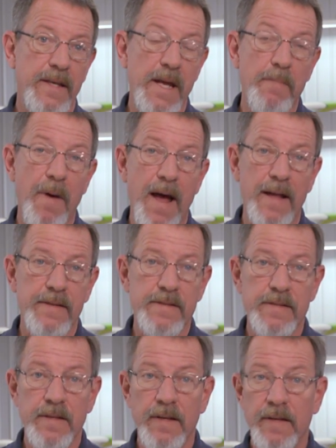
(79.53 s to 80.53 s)

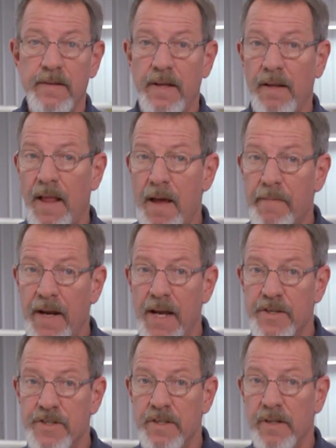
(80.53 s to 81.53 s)
debonds,
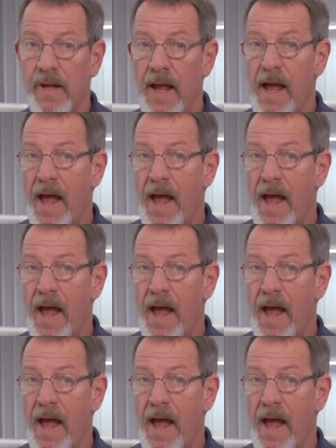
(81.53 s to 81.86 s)
delamination,